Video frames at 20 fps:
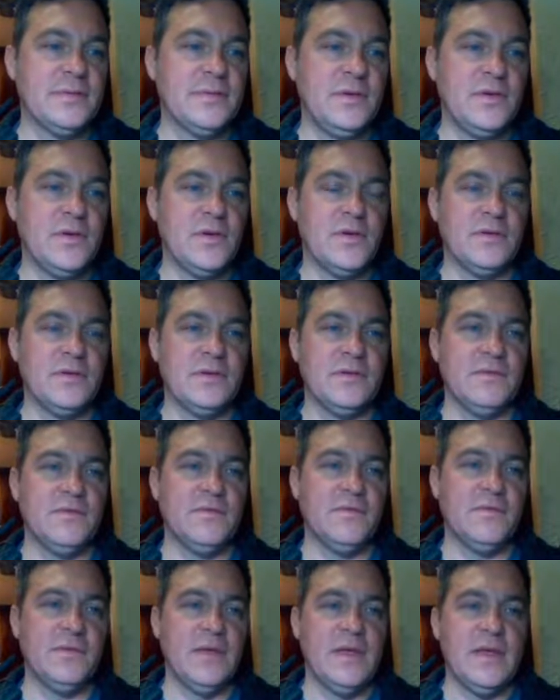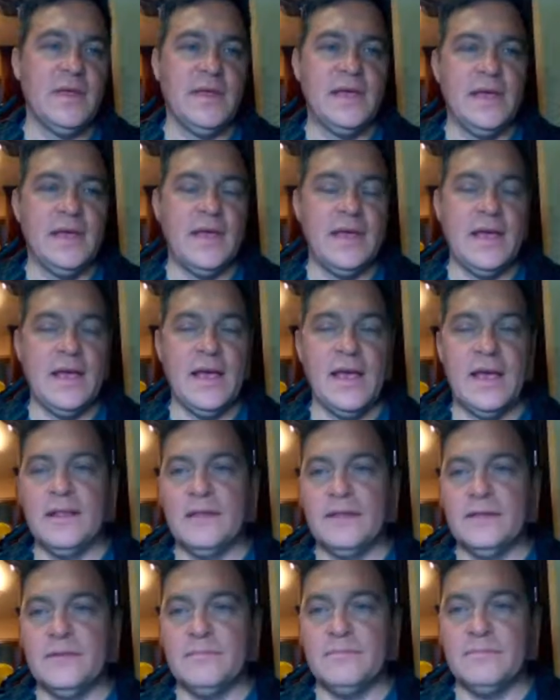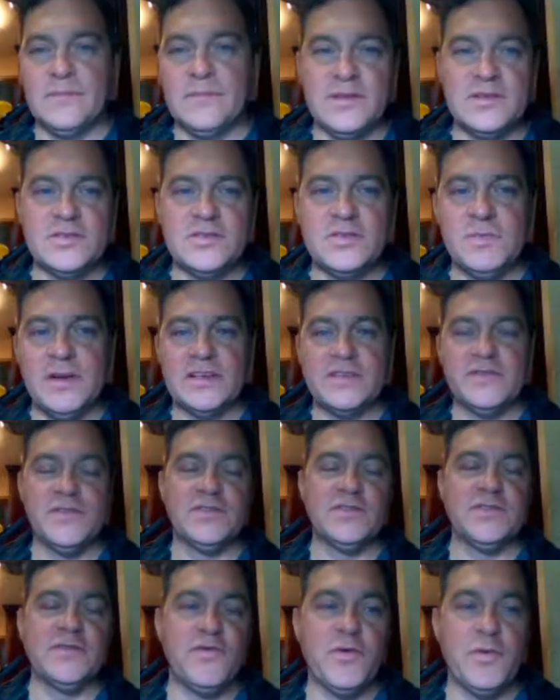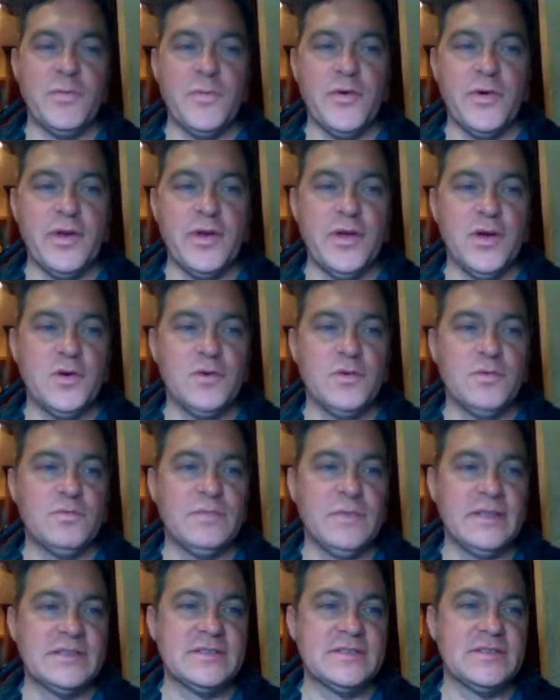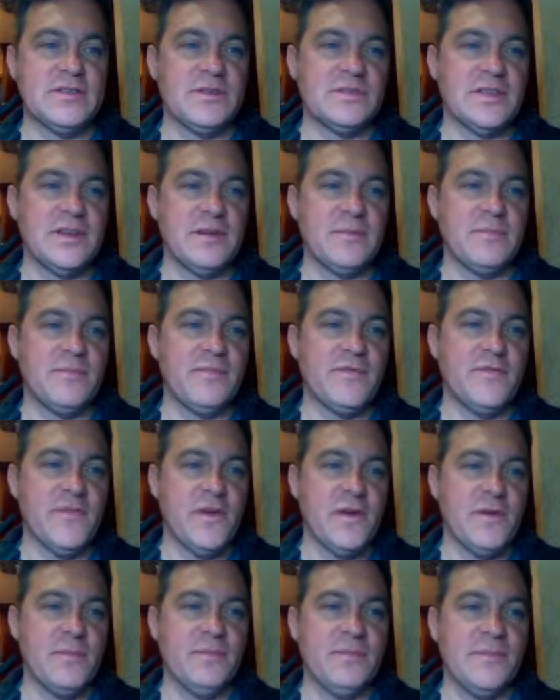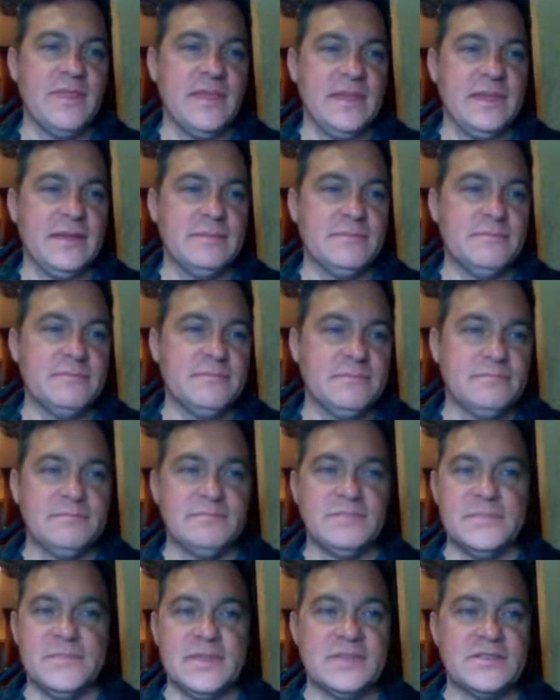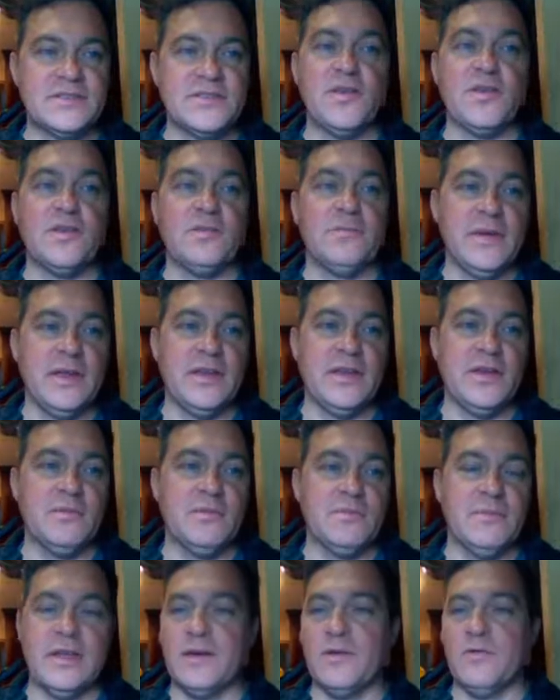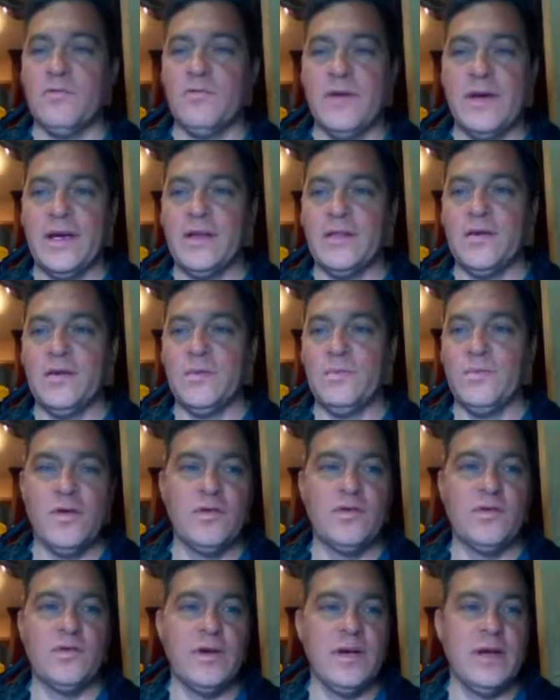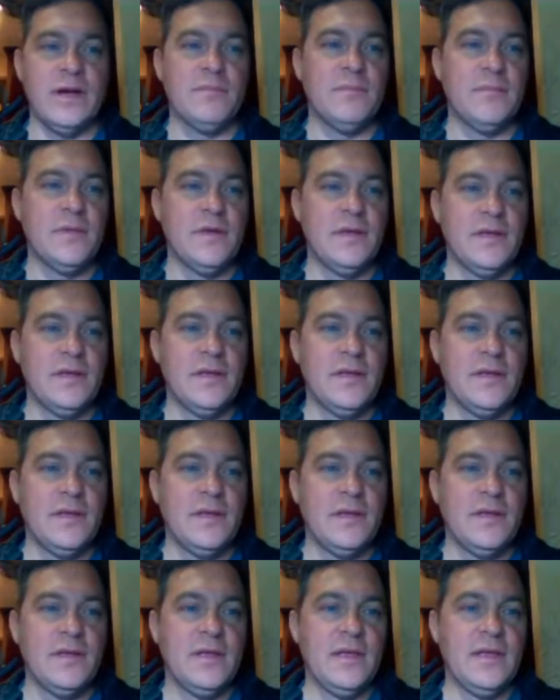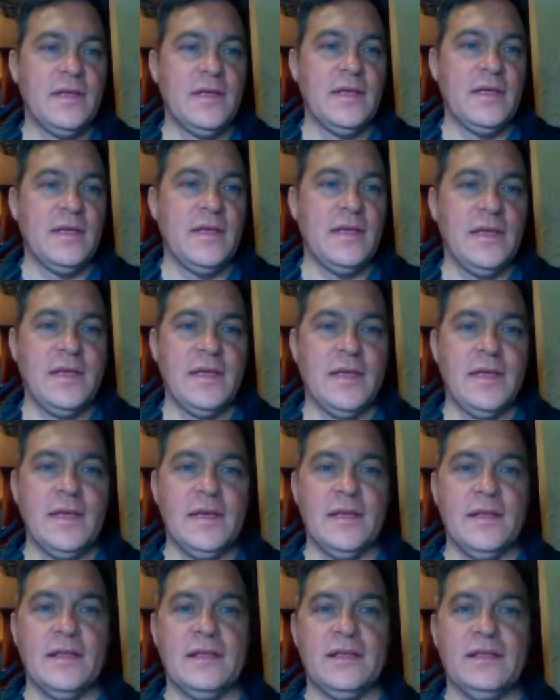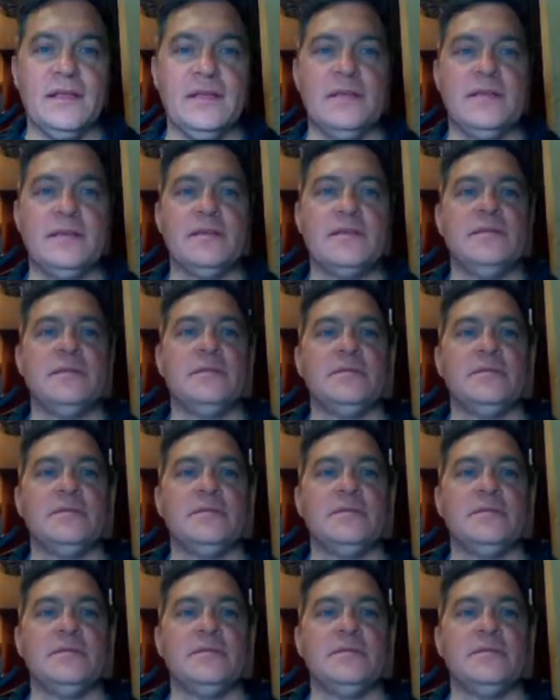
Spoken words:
you go to, and Klusterbox version 4.0, it starts up from the start menu, like a regular program. And